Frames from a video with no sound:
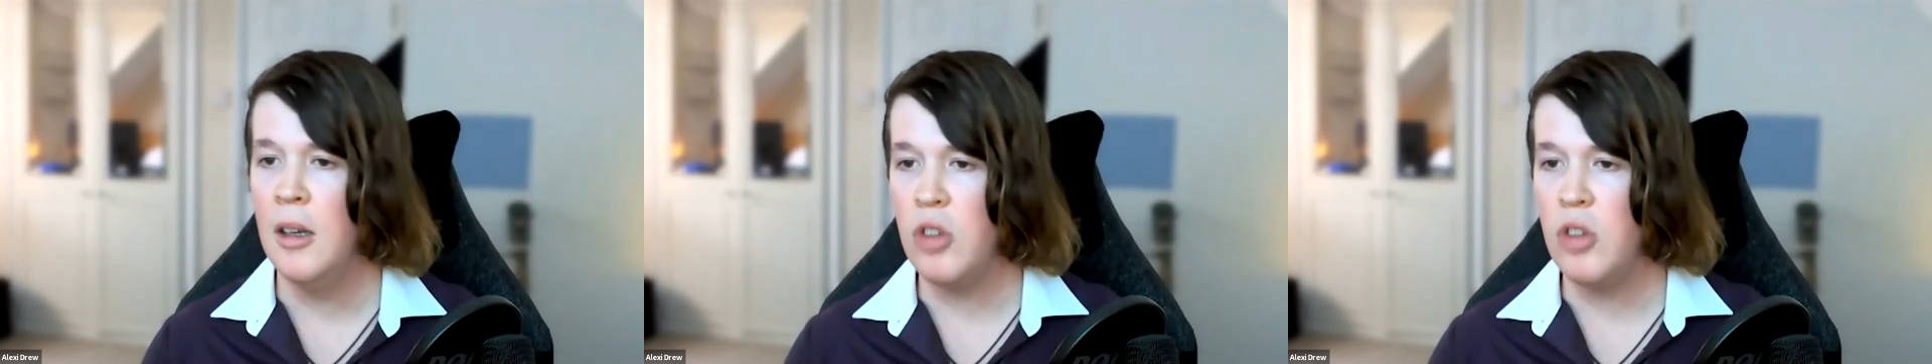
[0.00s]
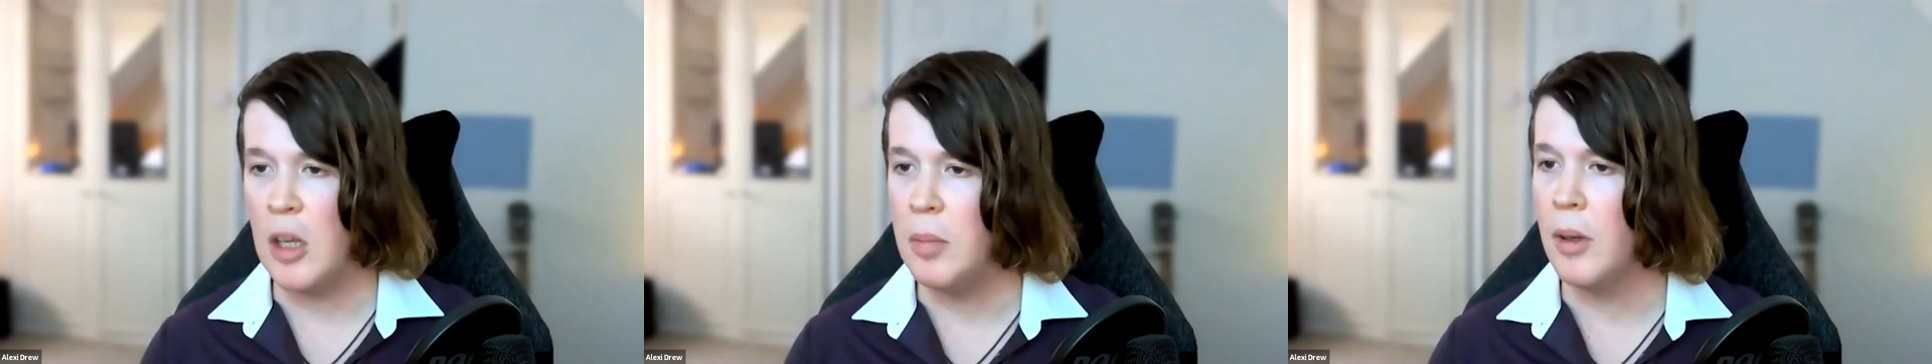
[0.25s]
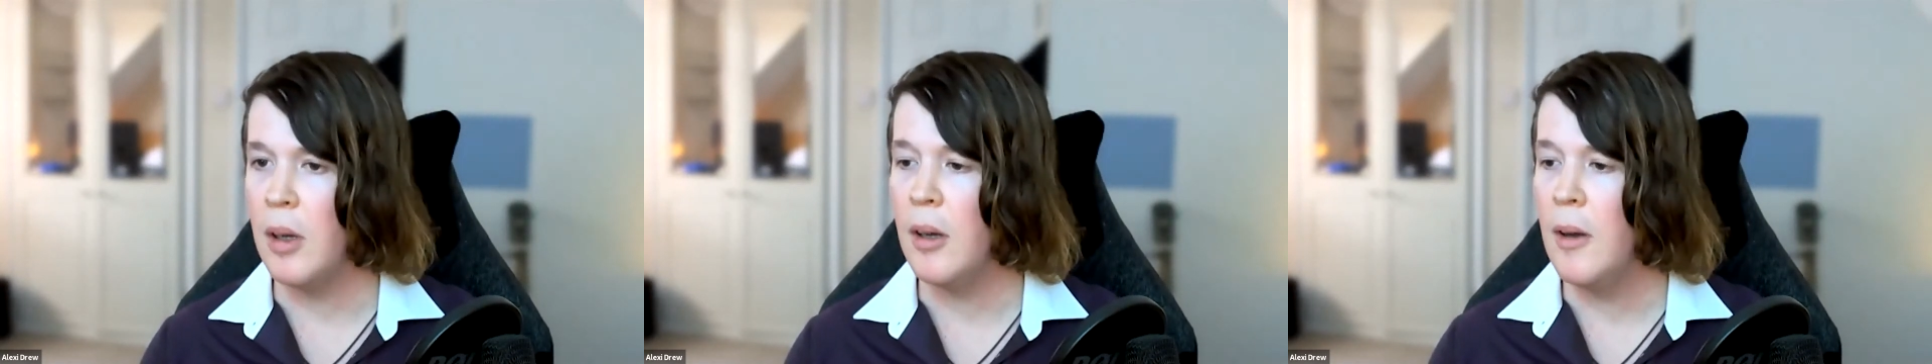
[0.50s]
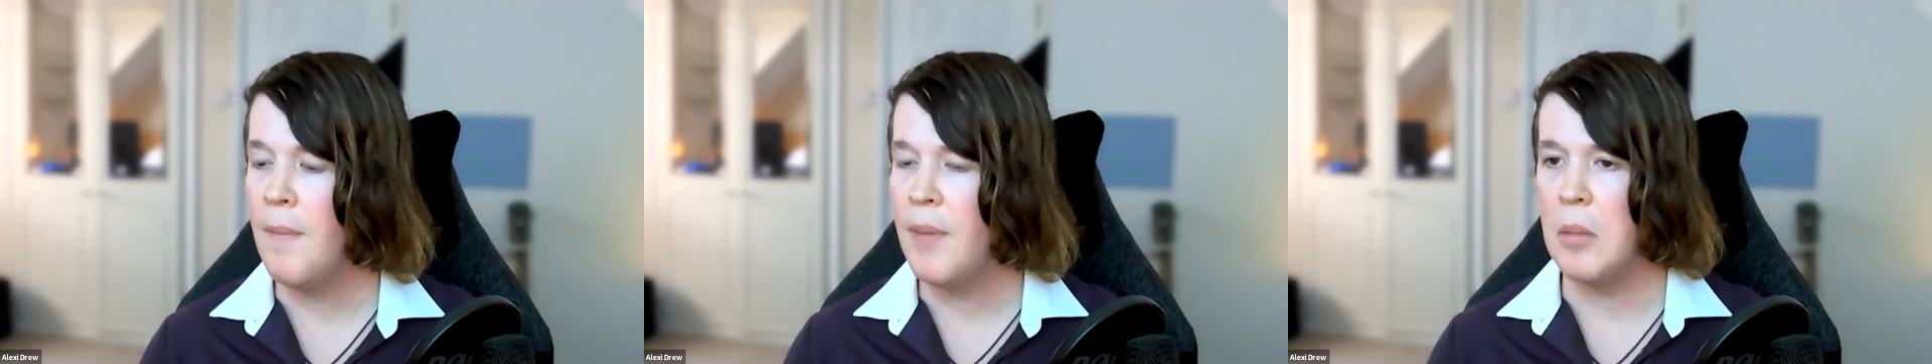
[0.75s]
cheaper,
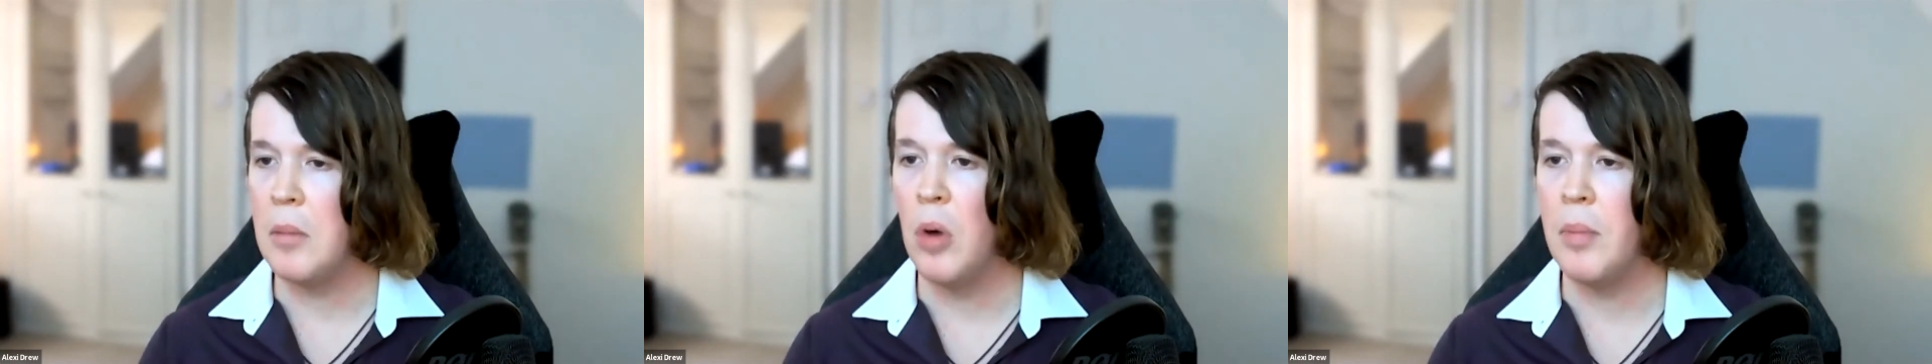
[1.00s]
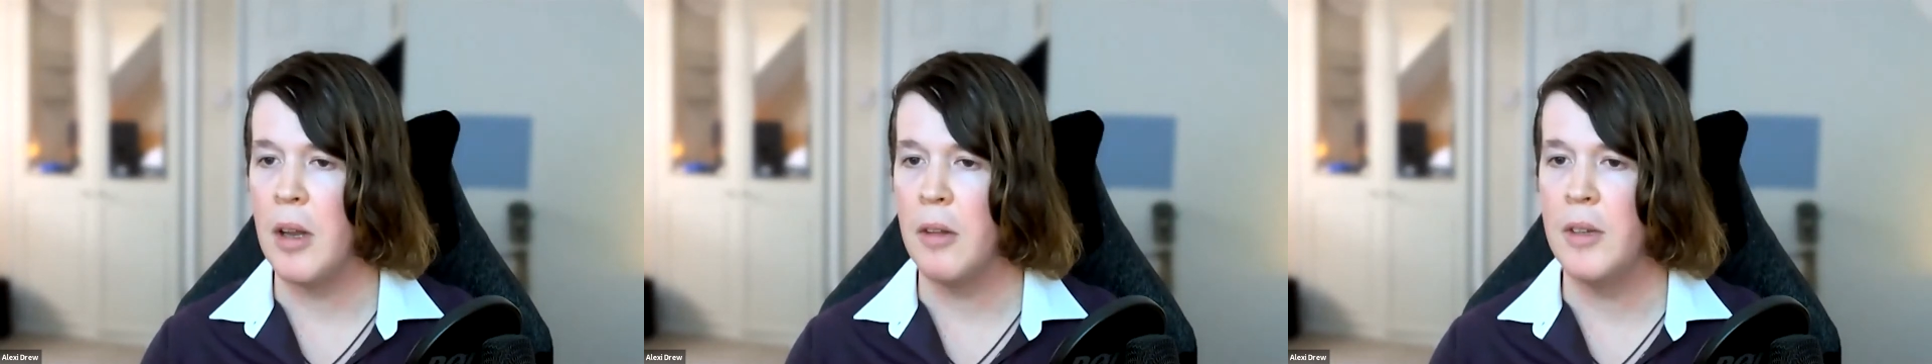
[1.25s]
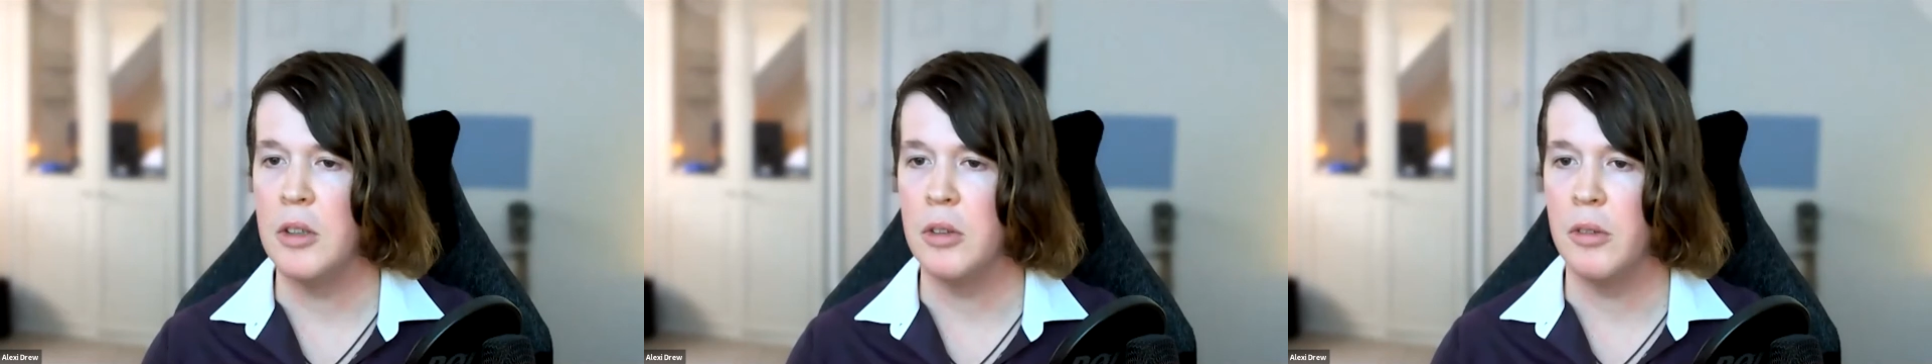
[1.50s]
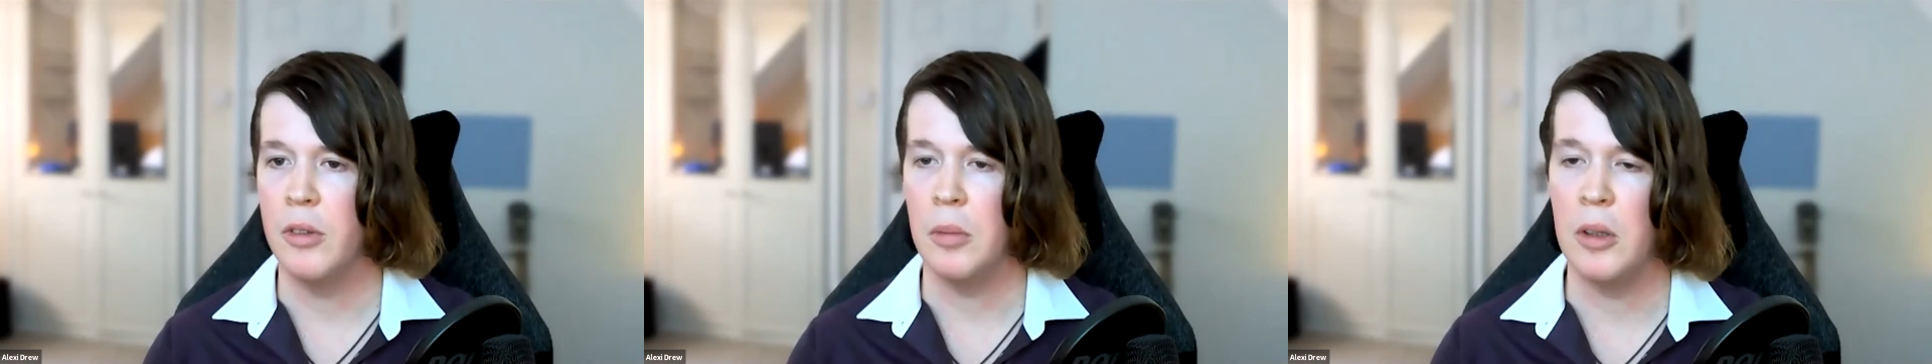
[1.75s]
and more beneficial
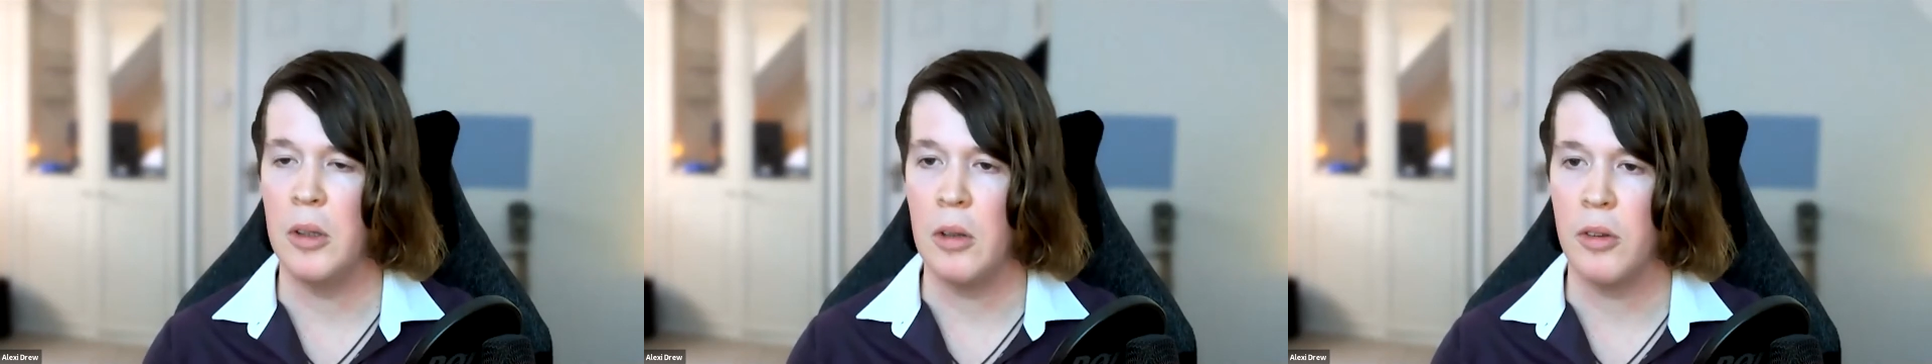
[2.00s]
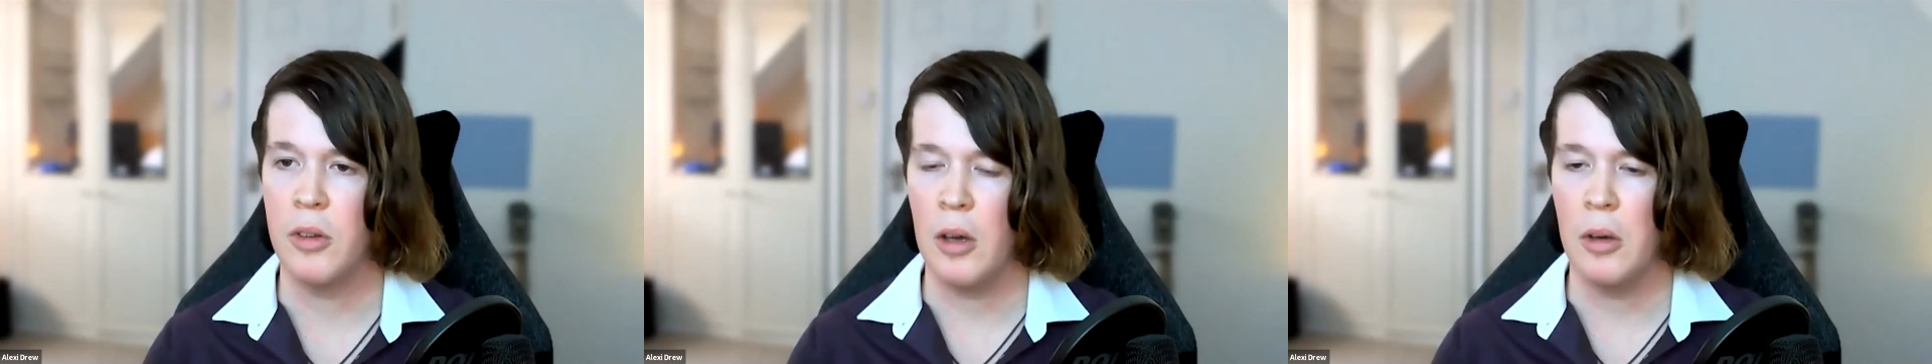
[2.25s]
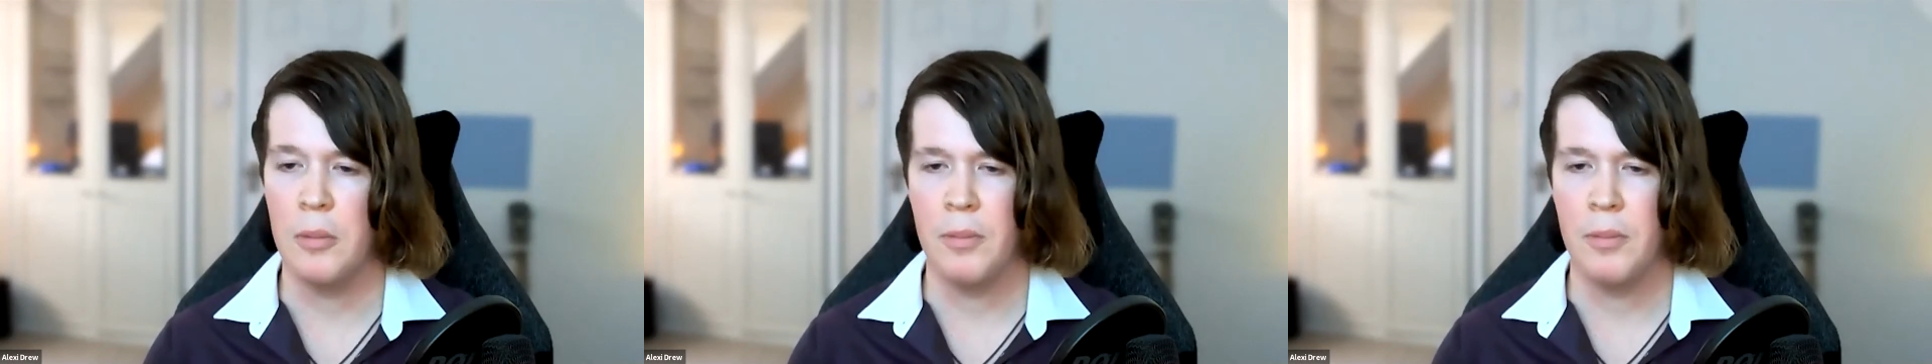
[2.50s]
for them to do so.